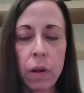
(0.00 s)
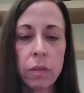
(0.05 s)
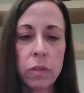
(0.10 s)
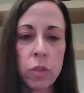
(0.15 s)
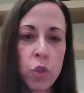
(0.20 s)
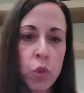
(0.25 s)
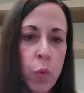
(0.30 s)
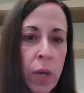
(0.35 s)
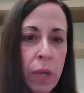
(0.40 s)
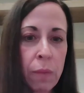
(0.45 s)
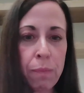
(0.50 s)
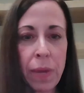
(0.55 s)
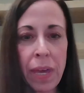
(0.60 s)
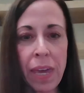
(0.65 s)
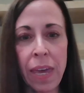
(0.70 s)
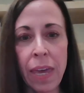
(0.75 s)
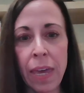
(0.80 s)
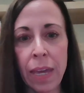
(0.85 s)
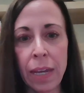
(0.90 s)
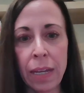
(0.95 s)
joint
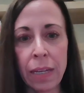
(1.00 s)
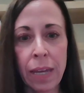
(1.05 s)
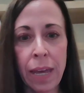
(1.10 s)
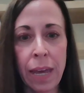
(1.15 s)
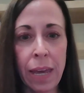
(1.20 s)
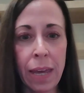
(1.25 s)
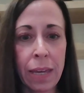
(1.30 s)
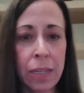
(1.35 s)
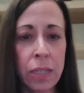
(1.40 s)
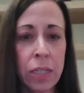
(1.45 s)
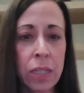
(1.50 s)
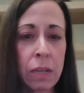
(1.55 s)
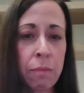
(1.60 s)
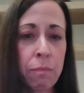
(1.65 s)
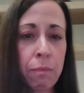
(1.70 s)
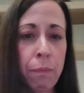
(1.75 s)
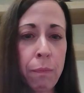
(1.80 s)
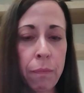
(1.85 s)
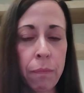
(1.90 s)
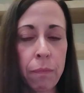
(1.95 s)
pain and
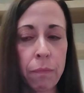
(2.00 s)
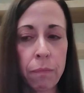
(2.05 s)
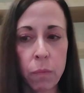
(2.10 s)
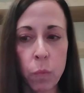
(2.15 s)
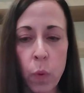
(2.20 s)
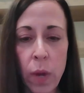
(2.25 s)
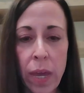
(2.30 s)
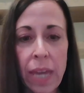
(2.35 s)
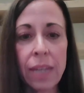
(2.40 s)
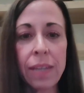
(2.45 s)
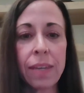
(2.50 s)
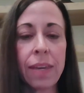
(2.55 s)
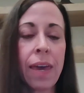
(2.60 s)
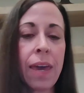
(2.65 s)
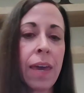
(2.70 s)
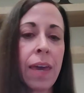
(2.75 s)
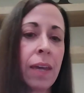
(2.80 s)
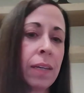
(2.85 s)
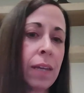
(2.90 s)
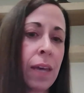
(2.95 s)
weight
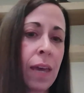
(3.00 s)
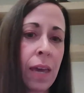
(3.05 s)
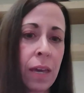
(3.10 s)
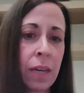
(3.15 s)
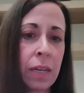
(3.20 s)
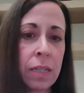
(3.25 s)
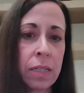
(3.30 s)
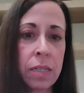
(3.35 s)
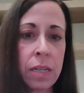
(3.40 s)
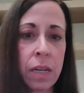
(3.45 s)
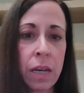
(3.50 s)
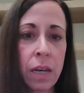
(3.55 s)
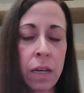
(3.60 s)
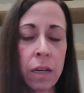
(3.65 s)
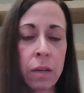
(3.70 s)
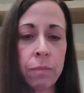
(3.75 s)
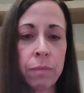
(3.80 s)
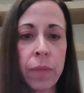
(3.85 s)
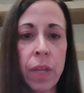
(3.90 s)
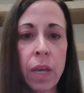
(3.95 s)
gain and
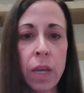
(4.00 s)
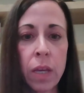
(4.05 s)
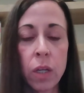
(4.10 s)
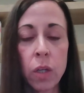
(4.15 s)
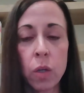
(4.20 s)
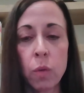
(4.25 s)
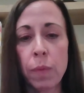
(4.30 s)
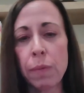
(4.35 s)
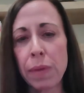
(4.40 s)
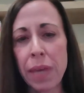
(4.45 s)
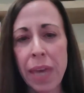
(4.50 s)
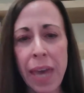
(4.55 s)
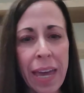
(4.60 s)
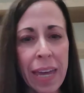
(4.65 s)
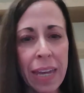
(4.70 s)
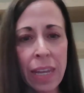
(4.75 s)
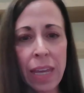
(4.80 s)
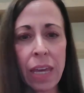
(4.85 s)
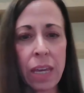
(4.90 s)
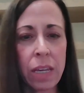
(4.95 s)
maybe
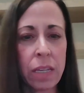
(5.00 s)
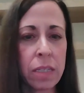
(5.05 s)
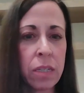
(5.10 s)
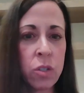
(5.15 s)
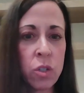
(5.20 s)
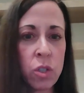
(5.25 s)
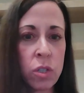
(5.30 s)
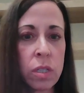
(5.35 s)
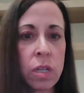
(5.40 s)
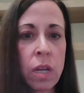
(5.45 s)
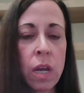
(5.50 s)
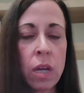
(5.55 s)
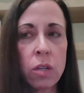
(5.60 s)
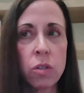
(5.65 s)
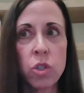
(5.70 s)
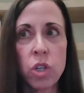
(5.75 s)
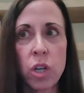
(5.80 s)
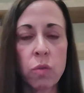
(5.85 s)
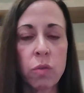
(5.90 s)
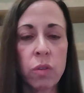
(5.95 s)
headaches and just
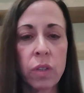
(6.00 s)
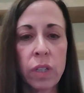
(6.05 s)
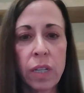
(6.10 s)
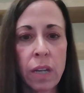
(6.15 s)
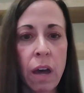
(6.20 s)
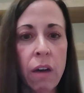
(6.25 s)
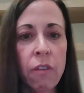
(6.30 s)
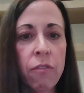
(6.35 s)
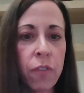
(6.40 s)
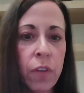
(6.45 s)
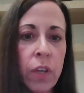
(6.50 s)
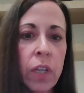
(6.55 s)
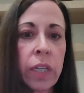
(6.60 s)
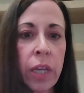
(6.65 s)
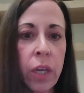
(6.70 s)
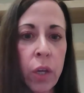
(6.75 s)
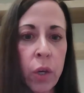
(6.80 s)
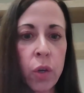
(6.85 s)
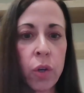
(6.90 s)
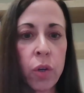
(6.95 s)
generally not
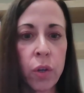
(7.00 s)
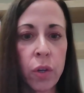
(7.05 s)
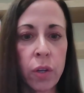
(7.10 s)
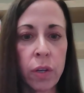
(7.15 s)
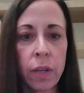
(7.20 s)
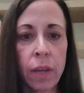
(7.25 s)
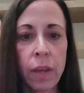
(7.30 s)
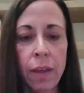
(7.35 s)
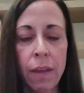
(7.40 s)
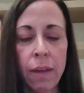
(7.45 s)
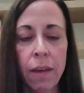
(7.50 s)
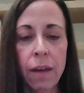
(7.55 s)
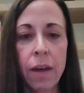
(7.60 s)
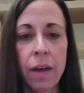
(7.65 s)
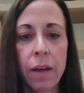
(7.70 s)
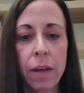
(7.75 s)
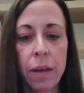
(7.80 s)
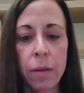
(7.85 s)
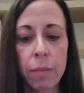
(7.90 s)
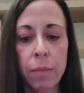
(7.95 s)
feeling good.
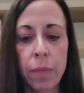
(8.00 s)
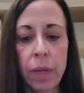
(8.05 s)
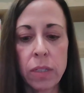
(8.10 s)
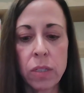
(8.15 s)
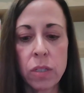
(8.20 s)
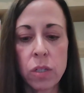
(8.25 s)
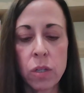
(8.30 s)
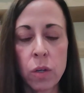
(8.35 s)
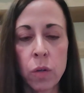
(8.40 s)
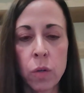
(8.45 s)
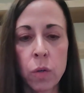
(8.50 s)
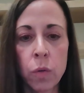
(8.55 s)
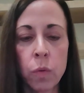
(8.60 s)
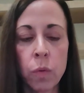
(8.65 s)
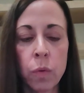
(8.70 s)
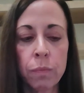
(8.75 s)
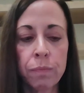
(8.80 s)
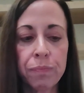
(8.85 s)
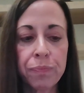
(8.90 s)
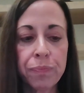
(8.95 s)
And
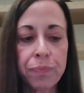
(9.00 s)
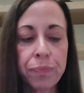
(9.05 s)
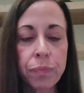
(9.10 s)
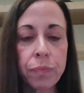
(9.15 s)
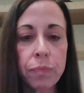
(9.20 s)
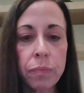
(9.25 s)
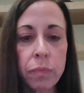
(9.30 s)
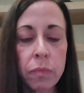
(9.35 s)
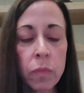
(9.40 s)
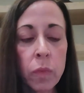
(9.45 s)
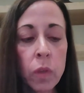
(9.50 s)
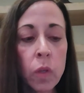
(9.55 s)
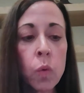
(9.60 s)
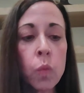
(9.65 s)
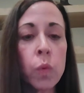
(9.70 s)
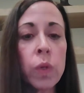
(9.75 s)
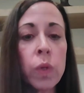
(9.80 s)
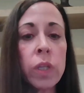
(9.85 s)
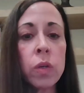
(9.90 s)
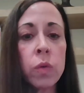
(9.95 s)
so
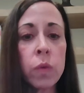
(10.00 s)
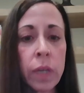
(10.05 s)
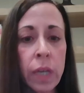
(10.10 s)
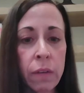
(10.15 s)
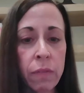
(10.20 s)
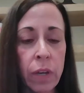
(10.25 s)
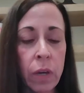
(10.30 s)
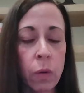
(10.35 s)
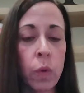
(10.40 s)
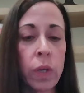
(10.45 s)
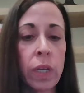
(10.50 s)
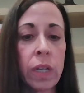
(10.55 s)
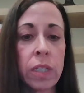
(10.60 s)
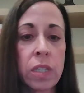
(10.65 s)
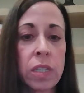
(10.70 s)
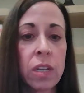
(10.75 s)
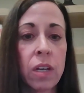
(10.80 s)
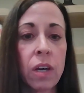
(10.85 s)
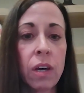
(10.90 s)
when you give it what it's